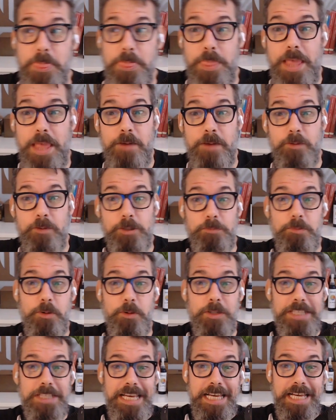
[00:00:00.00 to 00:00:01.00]
I was
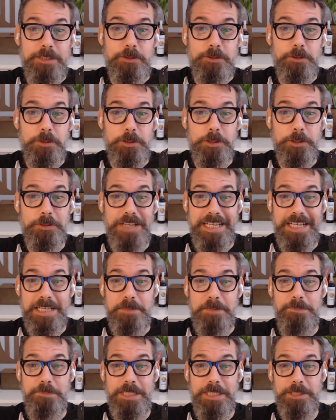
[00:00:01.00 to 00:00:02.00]
born Andrew
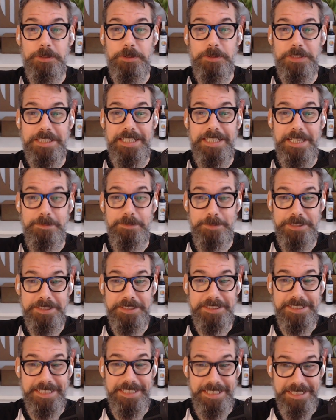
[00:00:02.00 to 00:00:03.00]
Greg Mitchell
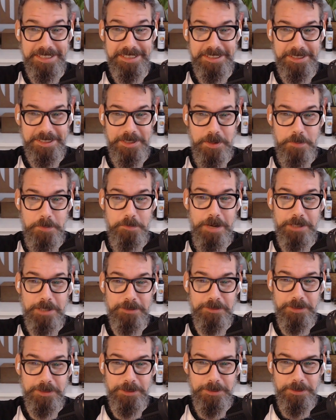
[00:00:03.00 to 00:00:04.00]
Clemens Kirchner, a
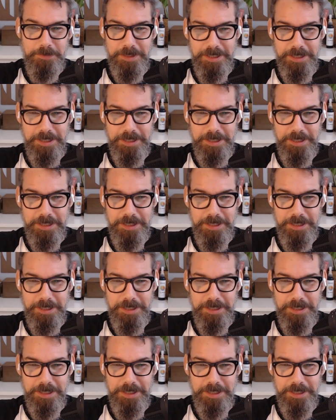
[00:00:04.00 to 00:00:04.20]
mouthful,